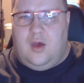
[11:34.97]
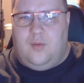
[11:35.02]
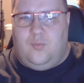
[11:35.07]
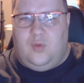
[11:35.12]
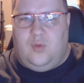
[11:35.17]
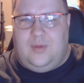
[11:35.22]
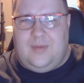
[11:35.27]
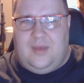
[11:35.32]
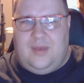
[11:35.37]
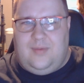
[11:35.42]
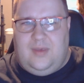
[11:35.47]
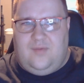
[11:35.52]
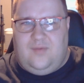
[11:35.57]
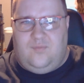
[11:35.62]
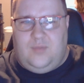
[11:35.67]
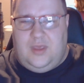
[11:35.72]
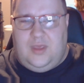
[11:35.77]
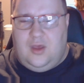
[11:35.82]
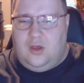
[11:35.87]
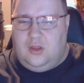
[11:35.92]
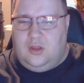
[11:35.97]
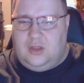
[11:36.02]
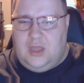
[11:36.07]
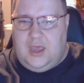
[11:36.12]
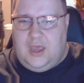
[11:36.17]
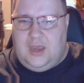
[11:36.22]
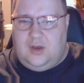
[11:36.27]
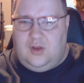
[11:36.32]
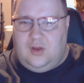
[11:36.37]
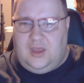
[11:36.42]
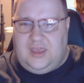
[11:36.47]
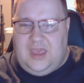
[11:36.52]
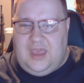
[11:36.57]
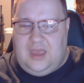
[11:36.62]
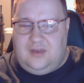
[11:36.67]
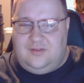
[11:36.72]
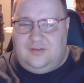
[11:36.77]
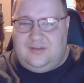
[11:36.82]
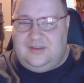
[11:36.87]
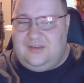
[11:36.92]
we may even be online
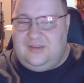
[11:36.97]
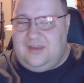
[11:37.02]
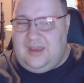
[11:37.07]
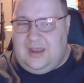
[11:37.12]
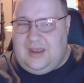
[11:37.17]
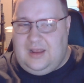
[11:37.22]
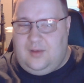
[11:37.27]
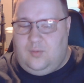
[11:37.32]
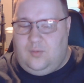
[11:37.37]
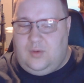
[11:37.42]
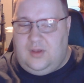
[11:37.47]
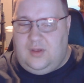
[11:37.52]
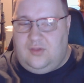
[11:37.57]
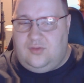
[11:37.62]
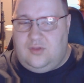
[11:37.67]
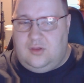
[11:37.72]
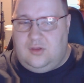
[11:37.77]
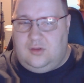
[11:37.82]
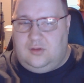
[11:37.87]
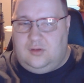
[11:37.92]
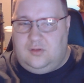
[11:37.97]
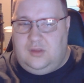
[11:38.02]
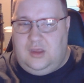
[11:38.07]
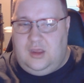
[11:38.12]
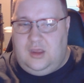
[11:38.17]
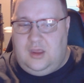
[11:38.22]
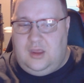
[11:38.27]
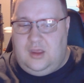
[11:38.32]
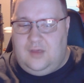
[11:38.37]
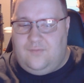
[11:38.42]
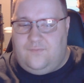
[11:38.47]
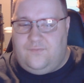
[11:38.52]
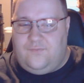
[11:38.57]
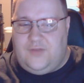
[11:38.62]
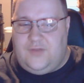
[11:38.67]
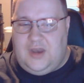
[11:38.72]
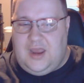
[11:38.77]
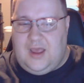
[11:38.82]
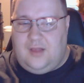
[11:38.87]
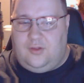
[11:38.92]
again today with the
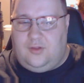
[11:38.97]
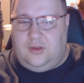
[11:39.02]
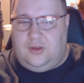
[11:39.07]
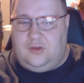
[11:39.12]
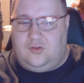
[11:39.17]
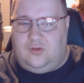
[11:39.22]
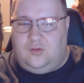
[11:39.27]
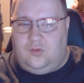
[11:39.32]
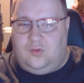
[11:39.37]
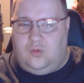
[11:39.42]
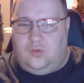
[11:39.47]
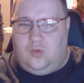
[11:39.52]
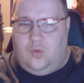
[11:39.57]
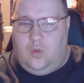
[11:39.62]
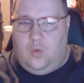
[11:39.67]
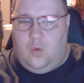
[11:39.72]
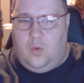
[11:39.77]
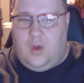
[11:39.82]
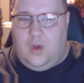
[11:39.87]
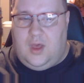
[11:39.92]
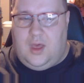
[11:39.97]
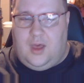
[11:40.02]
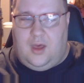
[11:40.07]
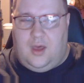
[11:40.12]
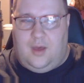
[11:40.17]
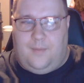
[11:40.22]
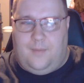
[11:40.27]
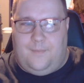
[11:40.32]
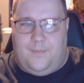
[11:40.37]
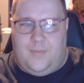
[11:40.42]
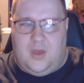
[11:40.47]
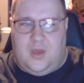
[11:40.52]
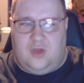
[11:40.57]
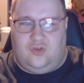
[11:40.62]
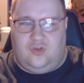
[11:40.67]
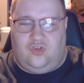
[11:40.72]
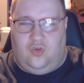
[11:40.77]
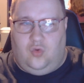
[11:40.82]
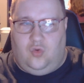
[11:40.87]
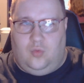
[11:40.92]
finale to
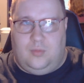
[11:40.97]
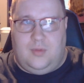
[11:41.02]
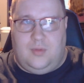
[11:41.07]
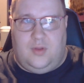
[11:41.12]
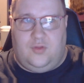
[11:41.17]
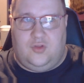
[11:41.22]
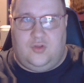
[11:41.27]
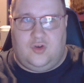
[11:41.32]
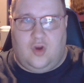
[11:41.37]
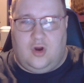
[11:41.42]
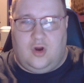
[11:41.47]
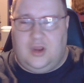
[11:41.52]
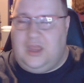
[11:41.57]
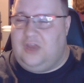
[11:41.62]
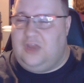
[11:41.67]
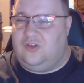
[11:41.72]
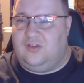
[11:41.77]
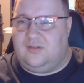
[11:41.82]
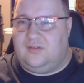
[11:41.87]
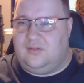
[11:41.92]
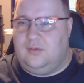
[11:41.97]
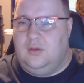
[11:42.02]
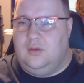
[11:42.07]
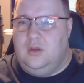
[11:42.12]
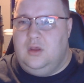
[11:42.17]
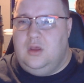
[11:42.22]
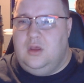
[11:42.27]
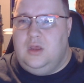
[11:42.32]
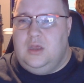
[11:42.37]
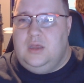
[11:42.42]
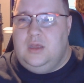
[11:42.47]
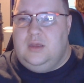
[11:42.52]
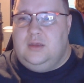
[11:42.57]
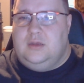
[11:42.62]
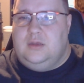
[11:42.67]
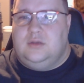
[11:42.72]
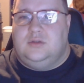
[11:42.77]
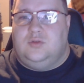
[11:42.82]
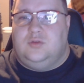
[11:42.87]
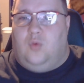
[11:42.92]
Doom: The Dark Ages.
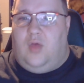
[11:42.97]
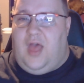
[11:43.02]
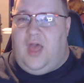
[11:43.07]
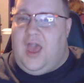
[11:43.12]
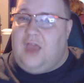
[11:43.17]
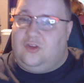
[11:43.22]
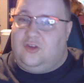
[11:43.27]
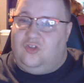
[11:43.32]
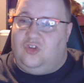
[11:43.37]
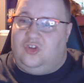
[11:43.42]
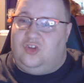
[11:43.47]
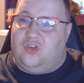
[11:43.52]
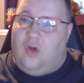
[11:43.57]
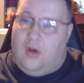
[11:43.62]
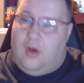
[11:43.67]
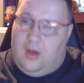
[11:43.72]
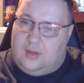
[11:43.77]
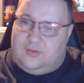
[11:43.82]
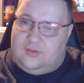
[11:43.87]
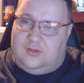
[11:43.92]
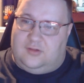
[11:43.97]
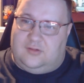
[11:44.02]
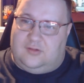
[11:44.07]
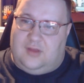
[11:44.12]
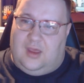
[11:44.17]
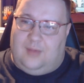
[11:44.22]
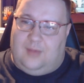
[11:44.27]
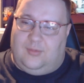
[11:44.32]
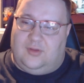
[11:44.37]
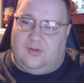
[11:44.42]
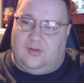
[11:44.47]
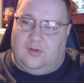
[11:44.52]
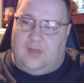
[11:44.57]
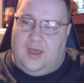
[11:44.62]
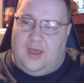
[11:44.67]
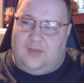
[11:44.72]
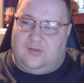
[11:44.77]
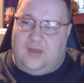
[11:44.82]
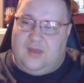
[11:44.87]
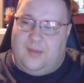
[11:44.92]
We'll actually talk this time because our
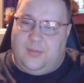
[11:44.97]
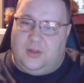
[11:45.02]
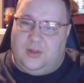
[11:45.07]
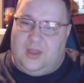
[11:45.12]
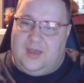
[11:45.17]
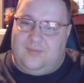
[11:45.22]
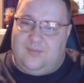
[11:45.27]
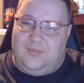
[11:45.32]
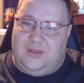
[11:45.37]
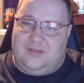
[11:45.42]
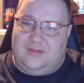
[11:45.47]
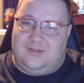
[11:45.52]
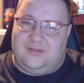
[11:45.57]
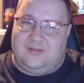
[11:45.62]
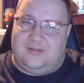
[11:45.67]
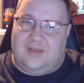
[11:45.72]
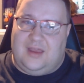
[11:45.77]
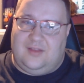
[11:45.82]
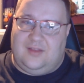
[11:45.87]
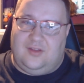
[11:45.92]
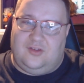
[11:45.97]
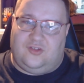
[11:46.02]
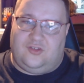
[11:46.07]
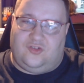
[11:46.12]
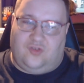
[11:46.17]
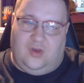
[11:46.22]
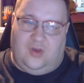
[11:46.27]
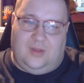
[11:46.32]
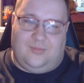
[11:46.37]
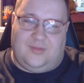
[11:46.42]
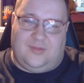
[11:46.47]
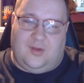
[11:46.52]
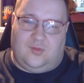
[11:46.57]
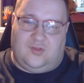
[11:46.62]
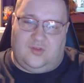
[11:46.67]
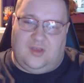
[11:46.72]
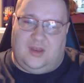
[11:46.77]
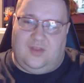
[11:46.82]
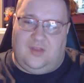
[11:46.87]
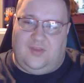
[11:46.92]
last couple have been silent streams
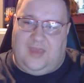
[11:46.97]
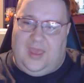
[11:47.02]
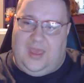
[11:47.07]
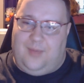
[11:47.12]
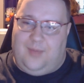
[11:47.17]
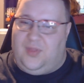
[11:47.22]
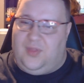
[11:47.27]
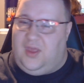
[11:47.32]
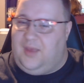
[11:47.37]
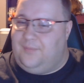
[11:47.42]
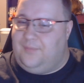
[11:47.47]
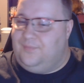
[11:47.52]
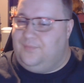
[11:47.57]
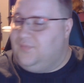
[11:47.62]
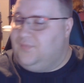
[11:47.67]
outside of the gameplay.